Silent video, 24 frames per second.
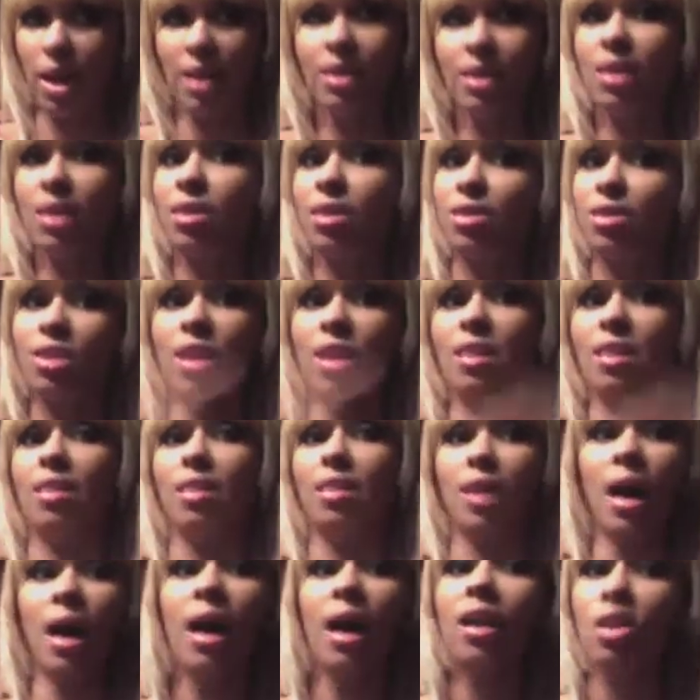I think there's a
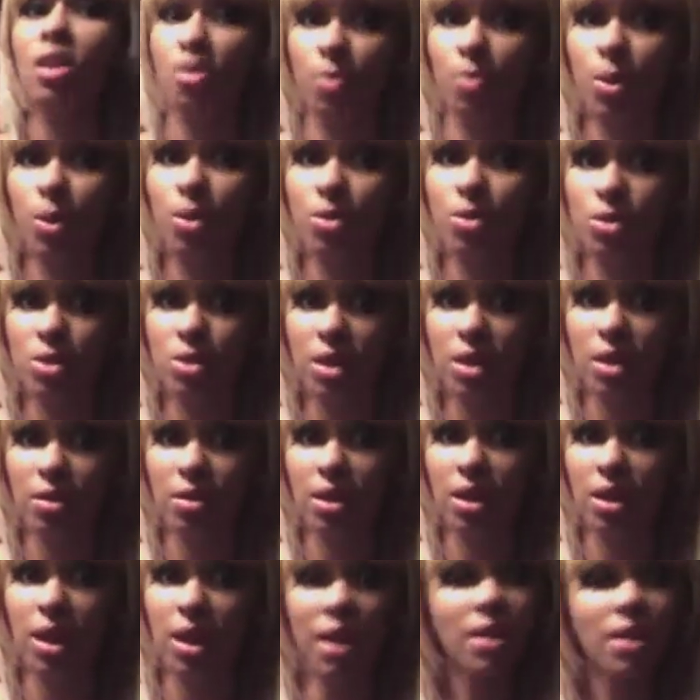lot of posers out
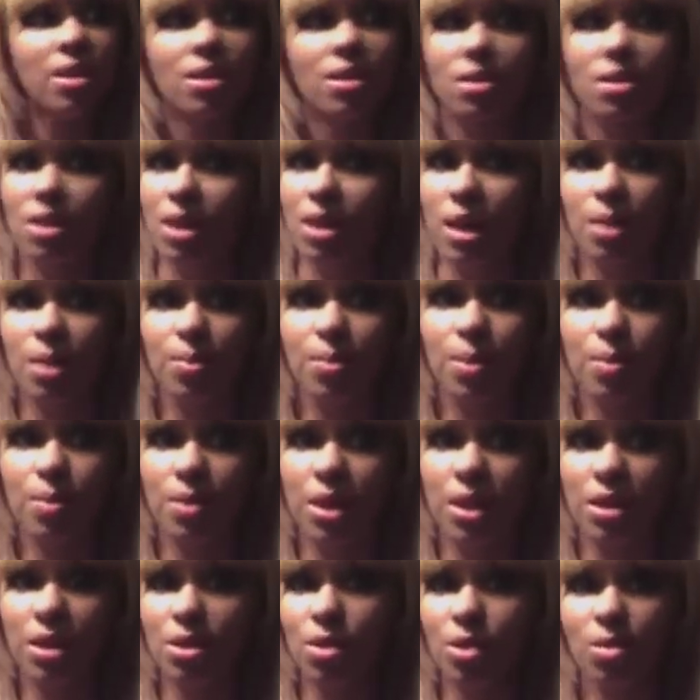there. I think there's a lot of people
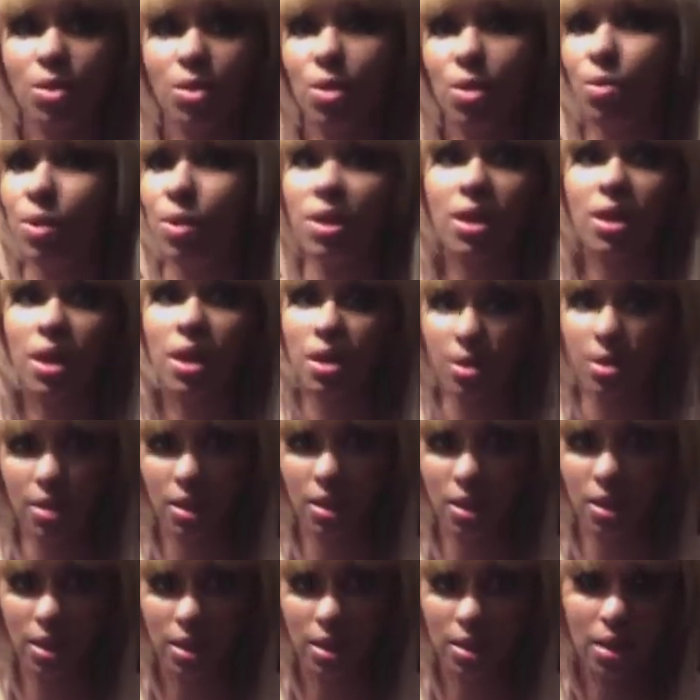that don't know what the hell they
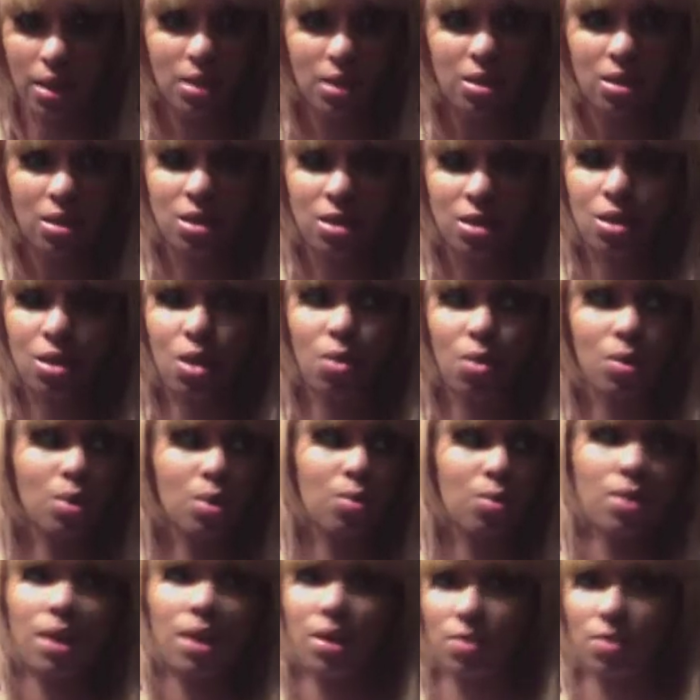like. They just go with
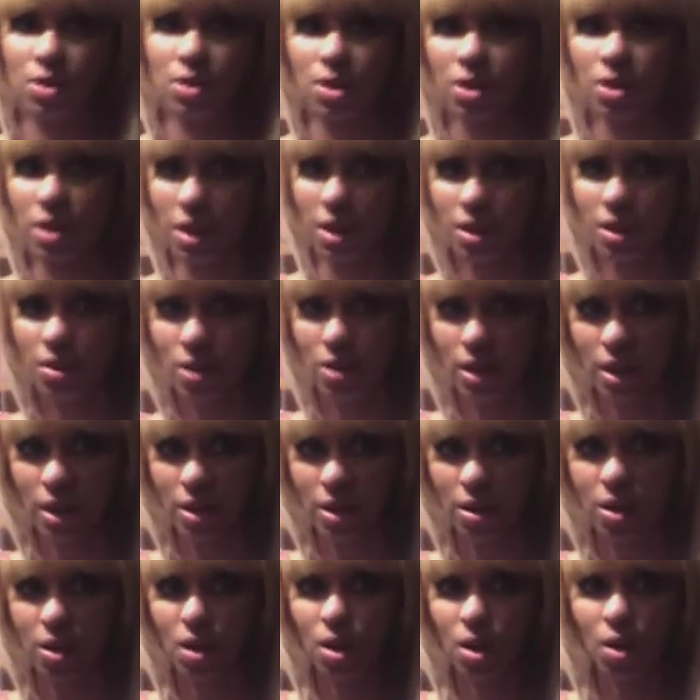whatever's on the internet.
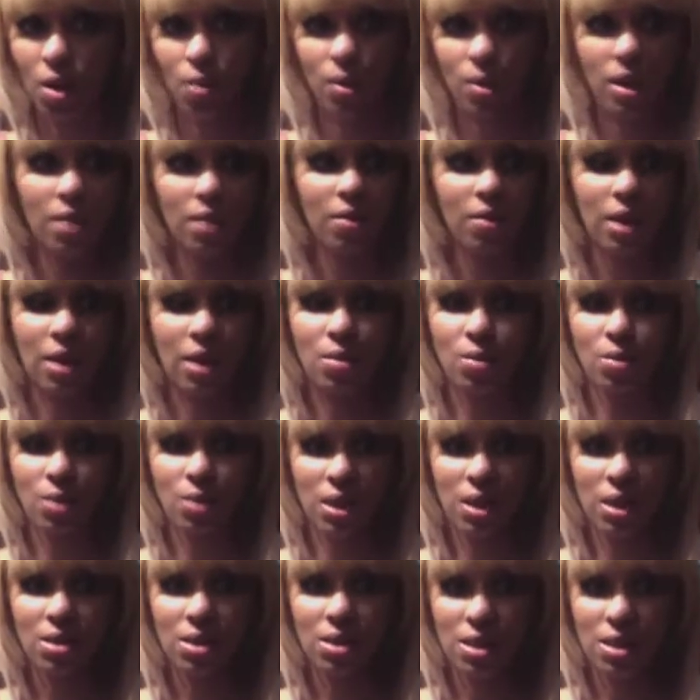Whatever everyone
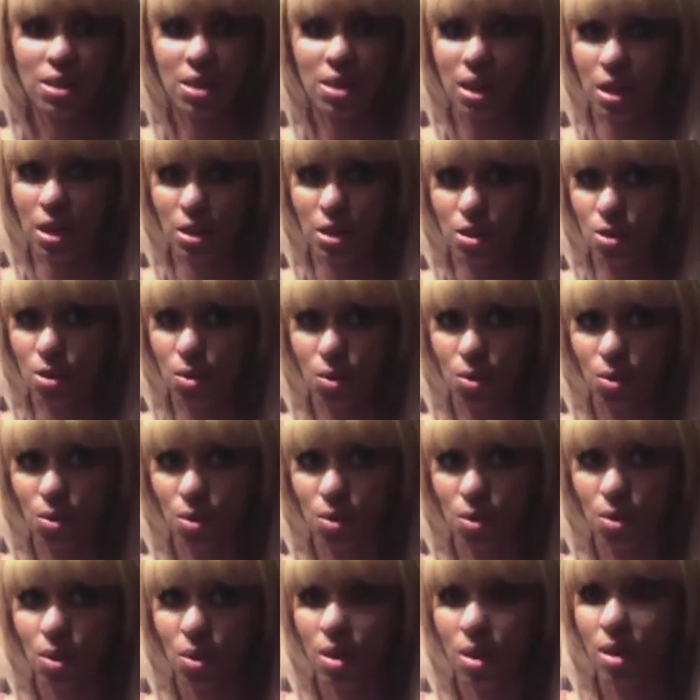else is saying is cool.
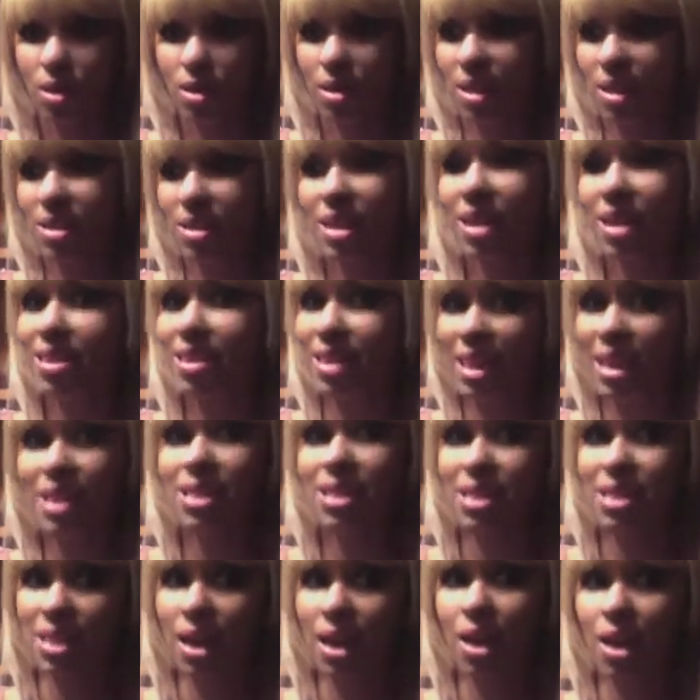That's how they
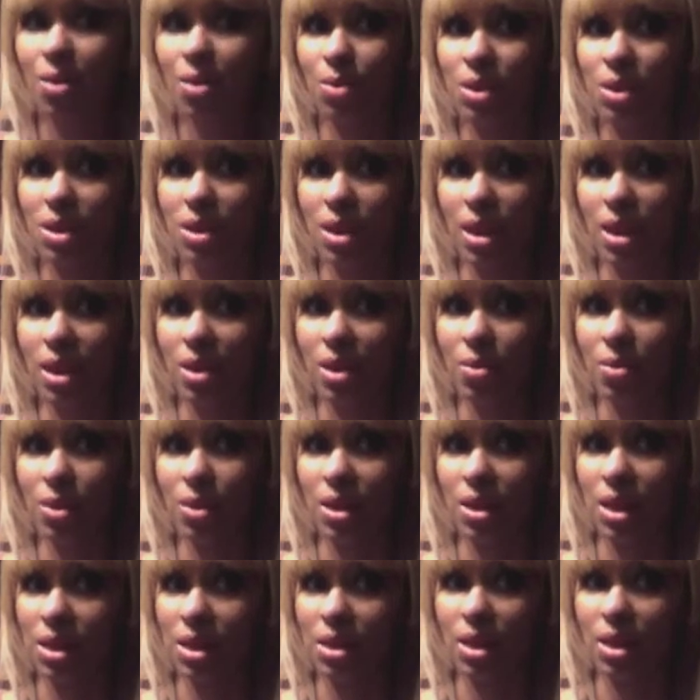decide what to like and what
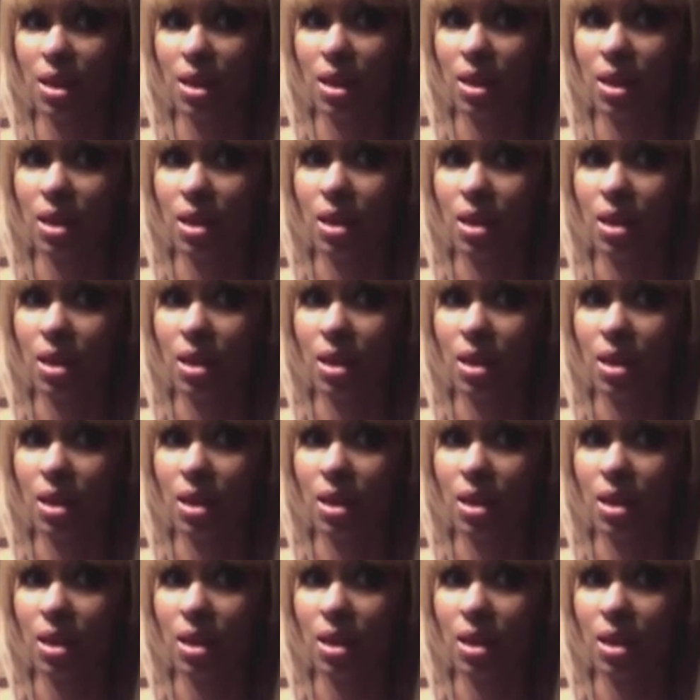not to like.